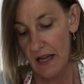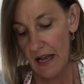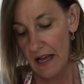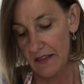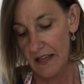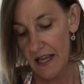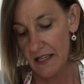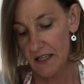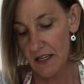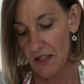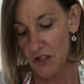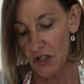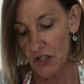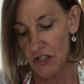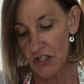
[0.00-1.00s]
And then
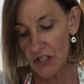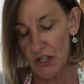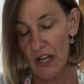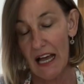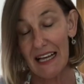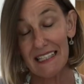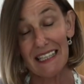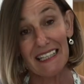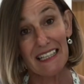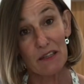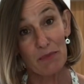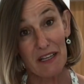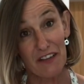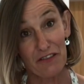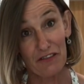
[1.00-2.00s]
just to add a little
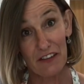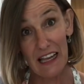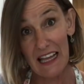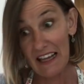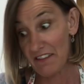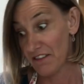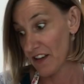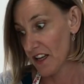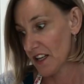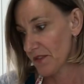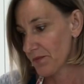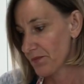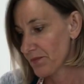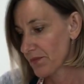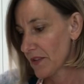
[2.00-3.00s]
bit of flavour,
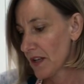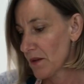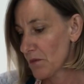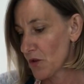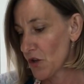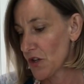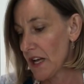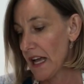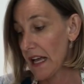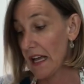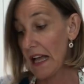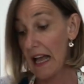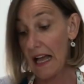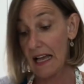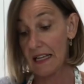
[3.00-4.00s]
I'm going to
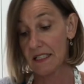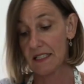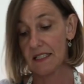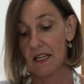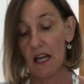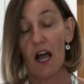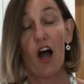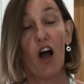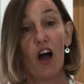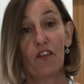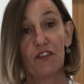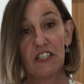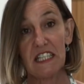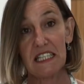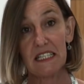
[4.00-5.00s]
add half
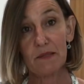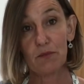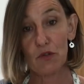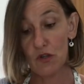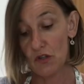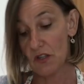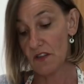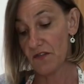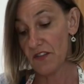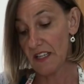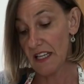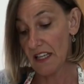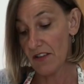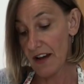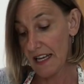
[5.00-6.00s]
a teaspoon of
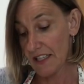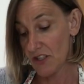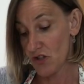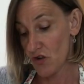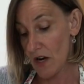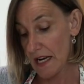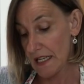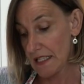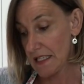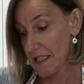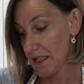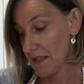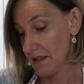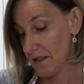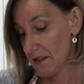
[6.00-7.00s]
vanilla extract.
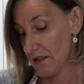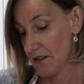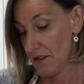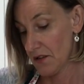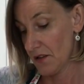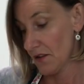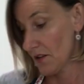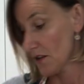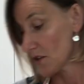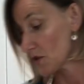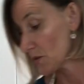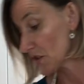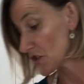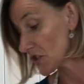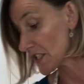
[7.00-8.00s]
So
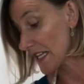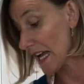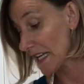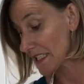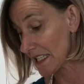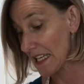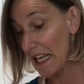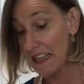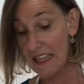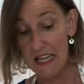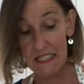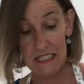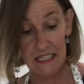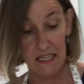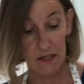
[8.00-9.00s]
I'll just add
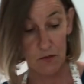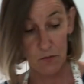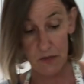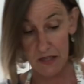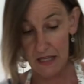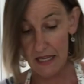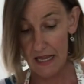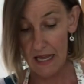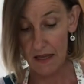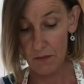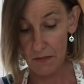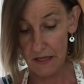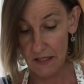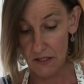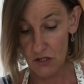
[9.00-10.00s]
that in with the egg
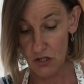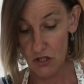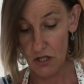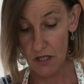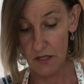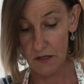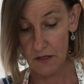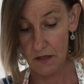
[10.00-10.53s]
mixture.